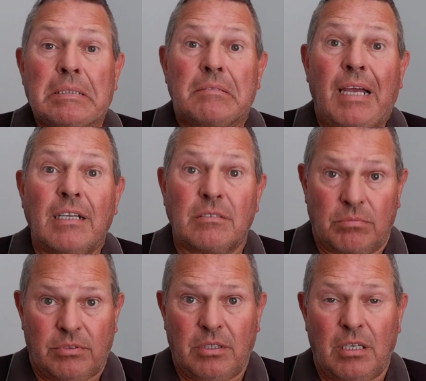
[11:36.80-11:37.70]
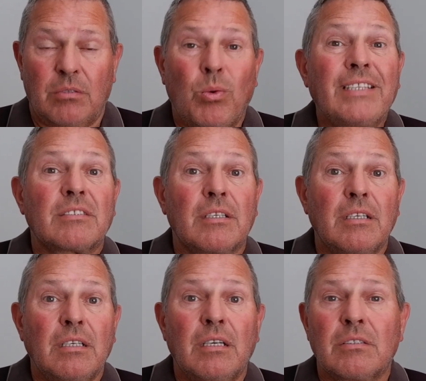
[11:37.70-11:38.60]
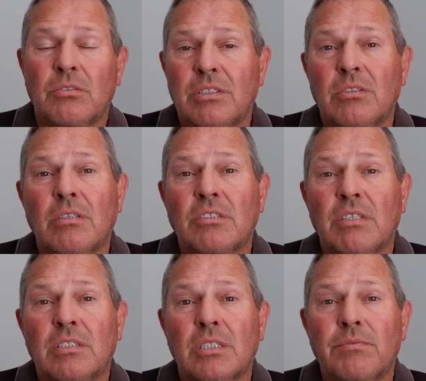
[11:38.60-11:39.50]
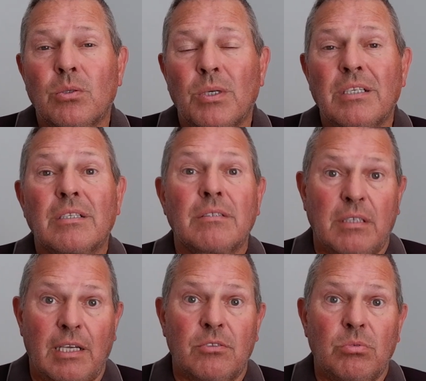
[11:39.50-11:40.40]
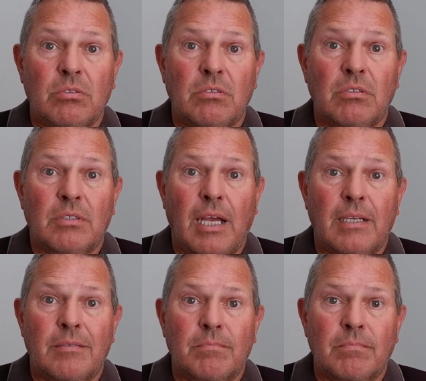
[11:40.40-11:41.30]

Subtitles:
right, Wednesday, so enjoy the rest of your week and catch you on the other side.